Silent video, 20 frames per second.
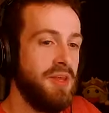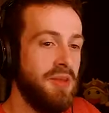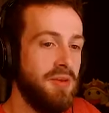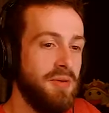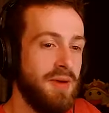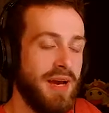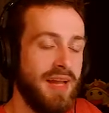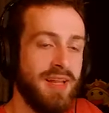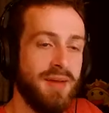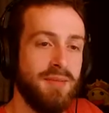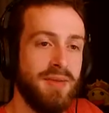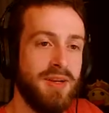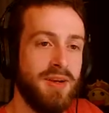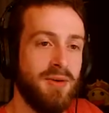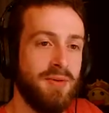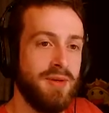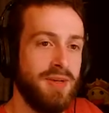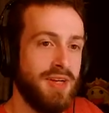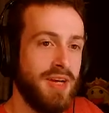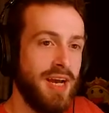either way, let me
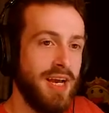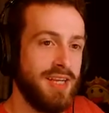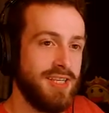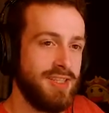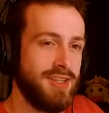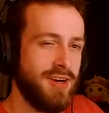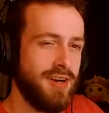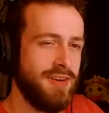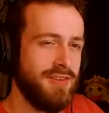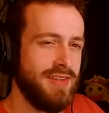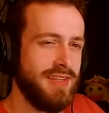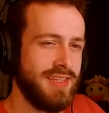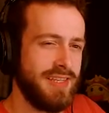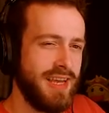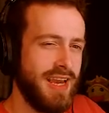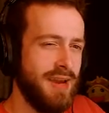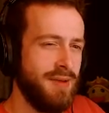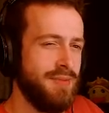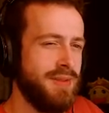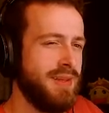know what you guys thought of this
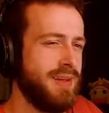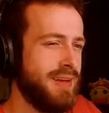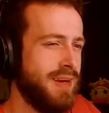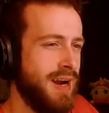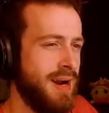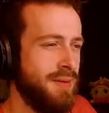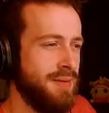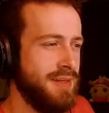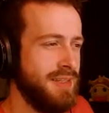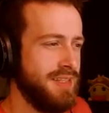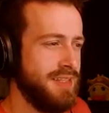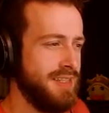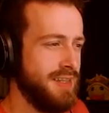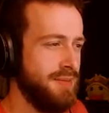game in the comments.